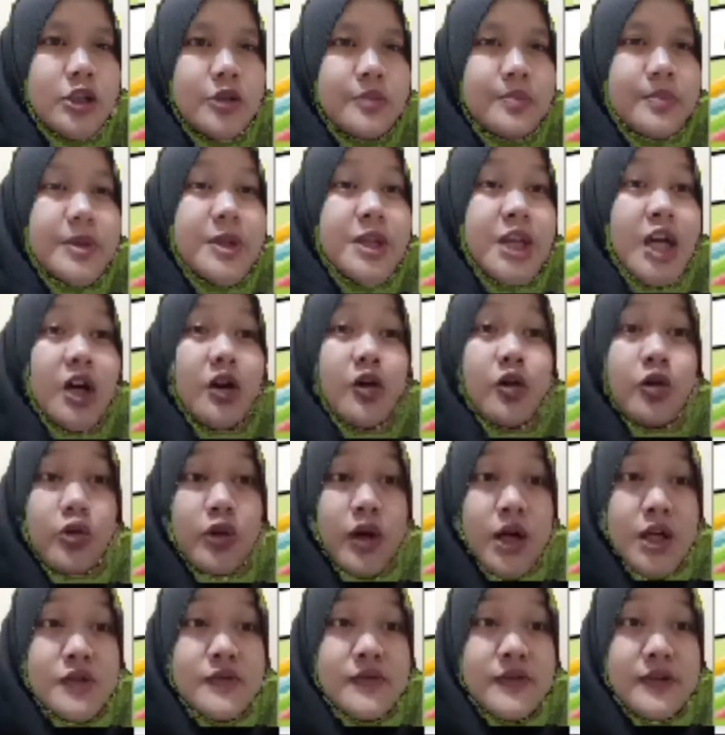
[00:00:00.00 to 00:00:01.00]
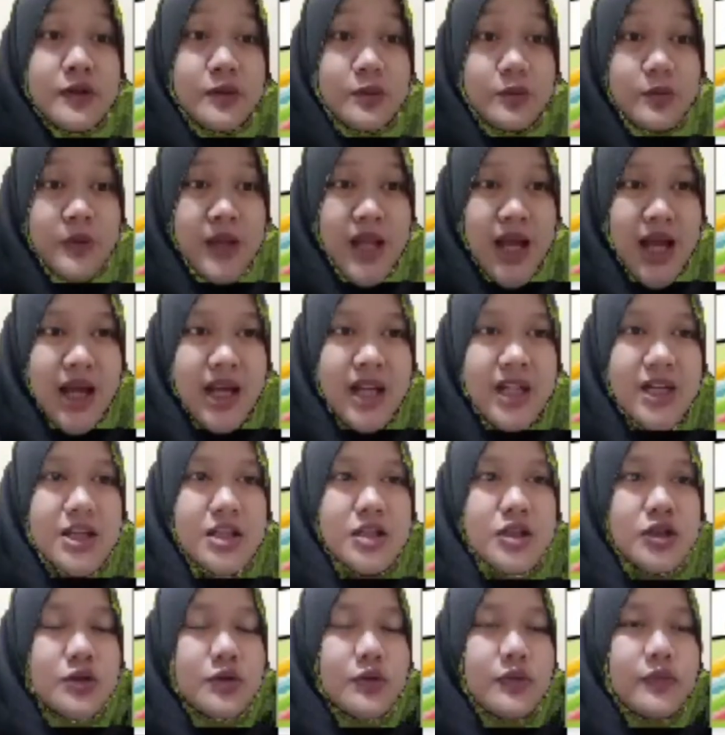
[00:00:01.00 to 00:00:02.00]
Pythagoras formula
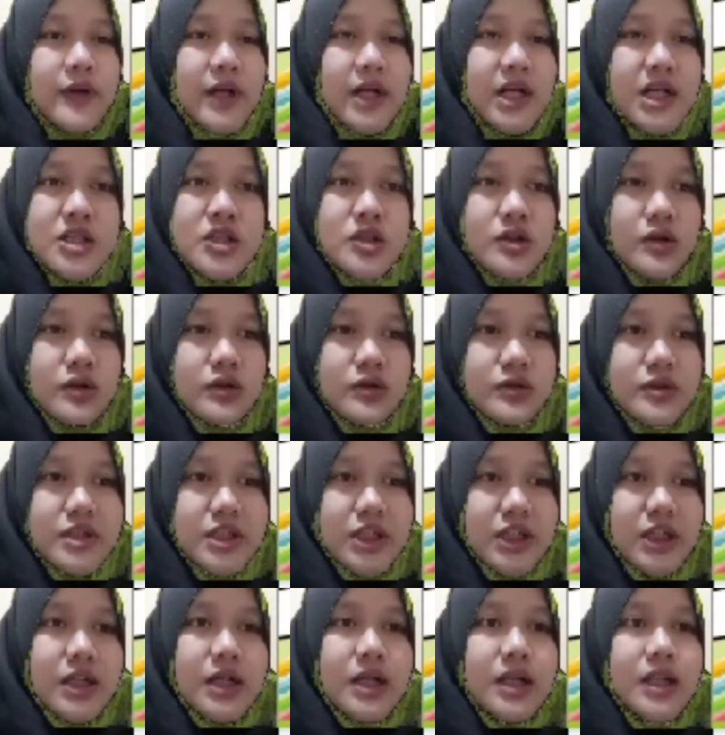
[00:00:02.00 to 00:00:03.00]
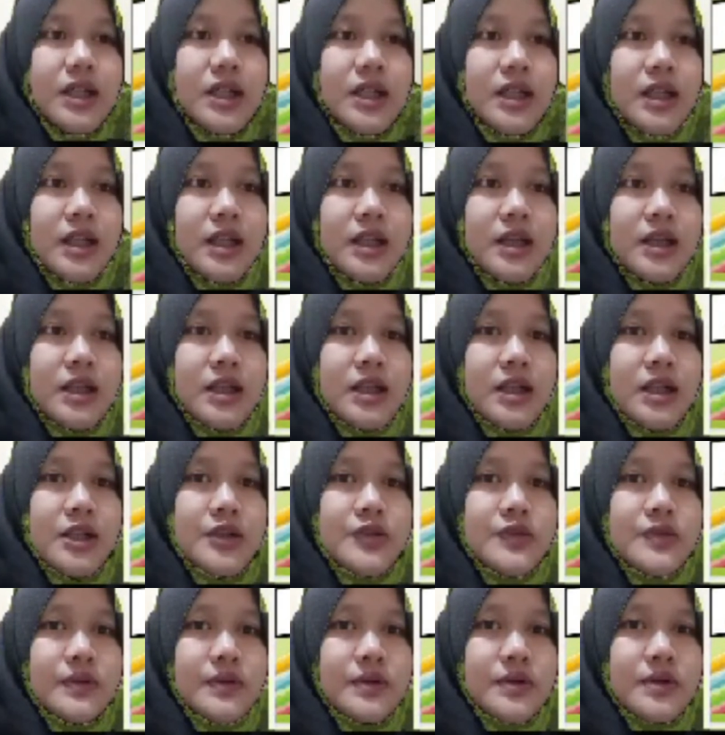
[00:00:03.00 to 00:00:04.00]
to find a solution. In the
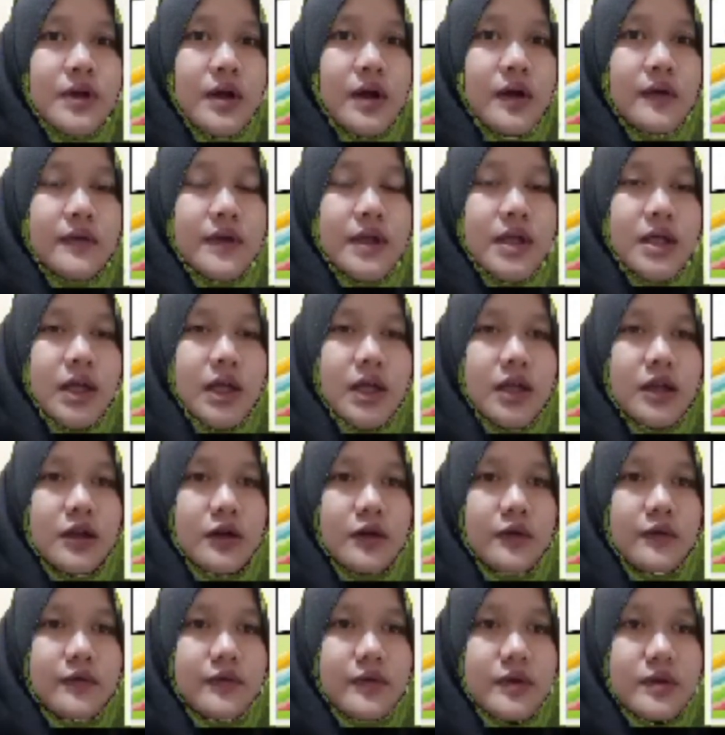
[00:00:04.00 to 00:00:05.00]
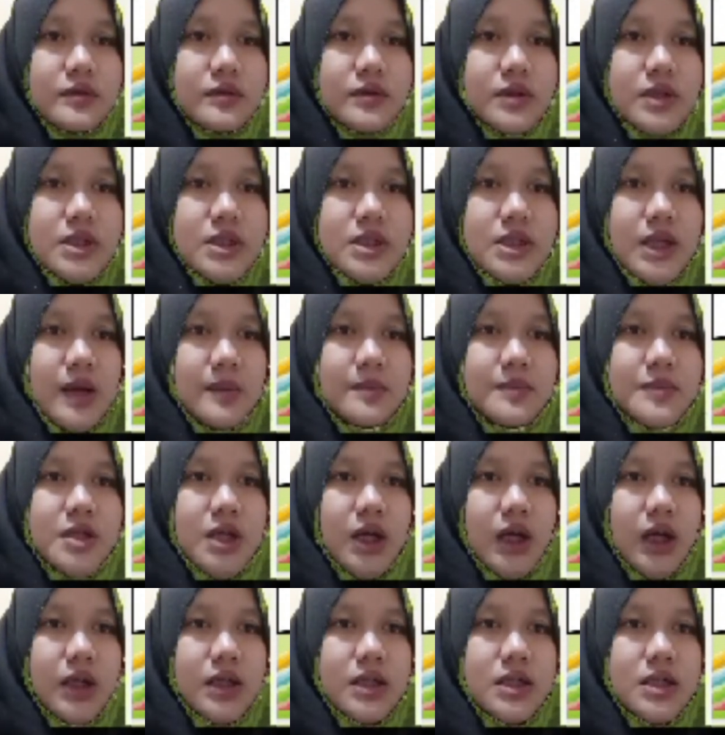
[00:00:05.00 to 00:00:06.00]
result of the interview, the
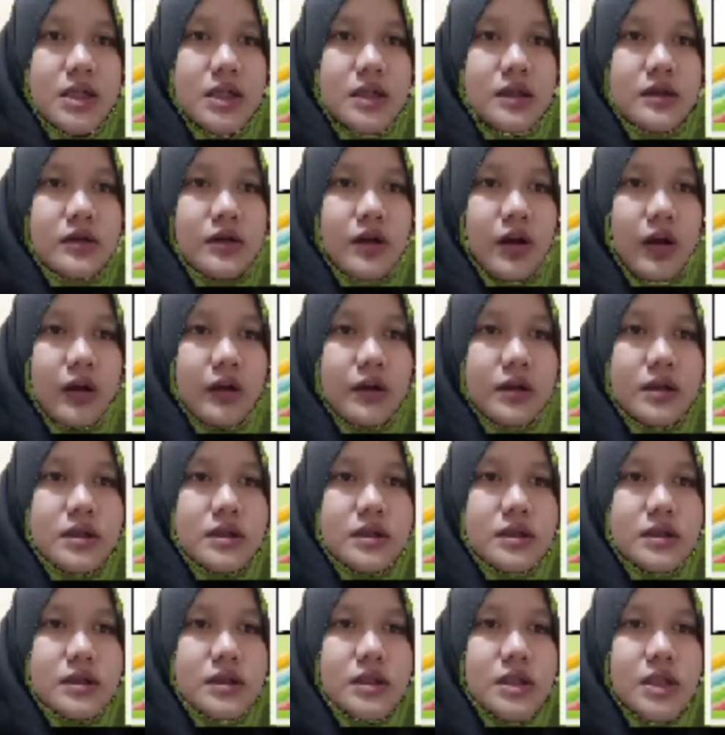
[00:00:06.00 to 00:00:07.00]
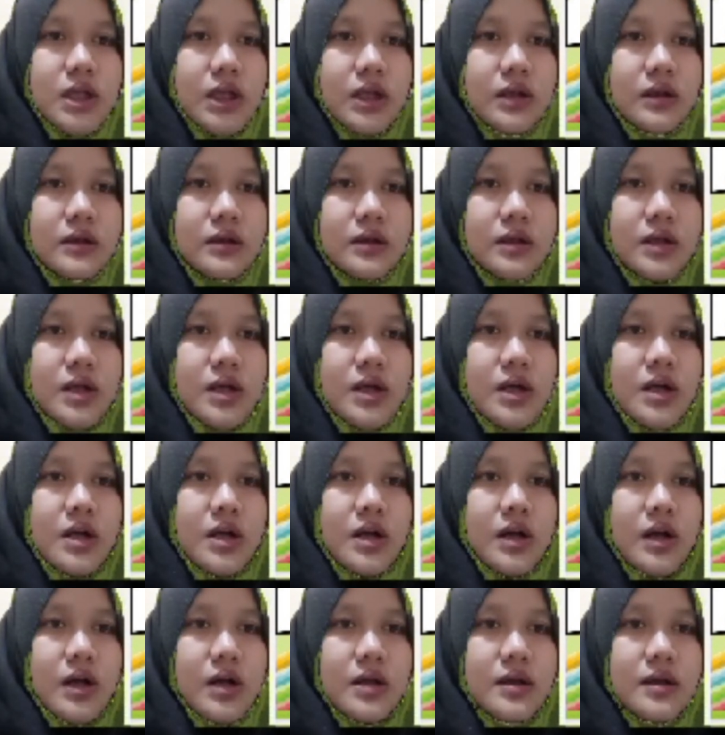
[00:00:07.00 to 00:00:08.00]
subject did not know
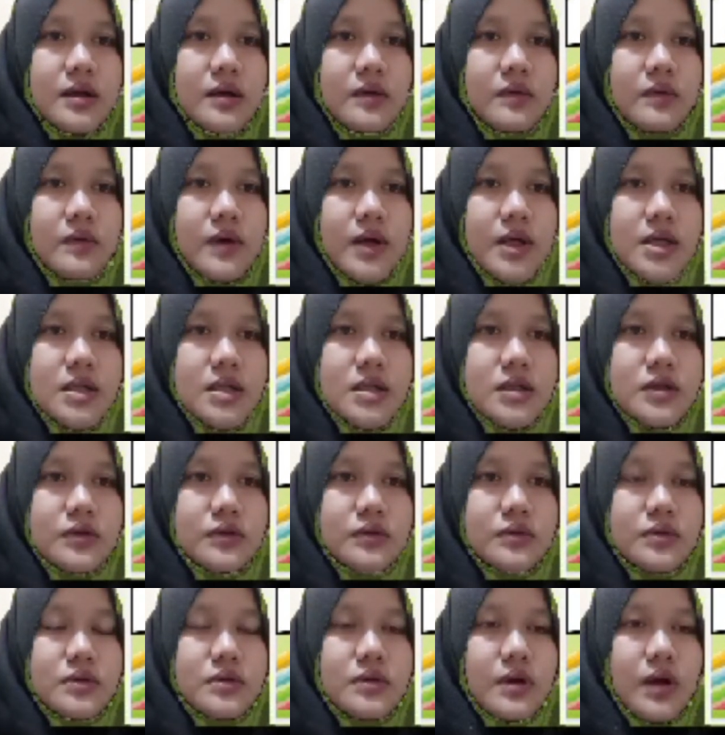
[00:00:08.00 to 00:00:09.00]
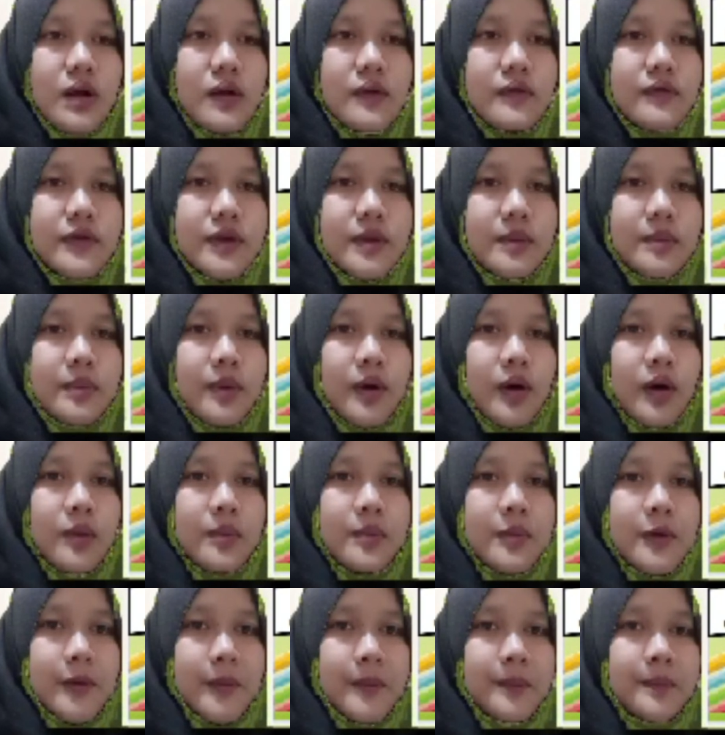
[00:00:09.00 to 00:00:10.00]
other ways to solve the
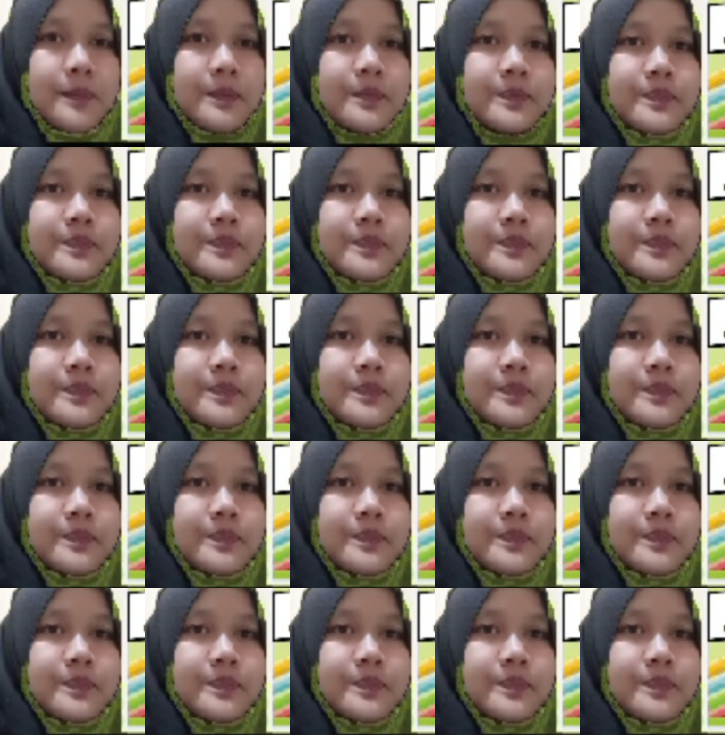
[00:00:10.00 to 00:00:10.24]
problem.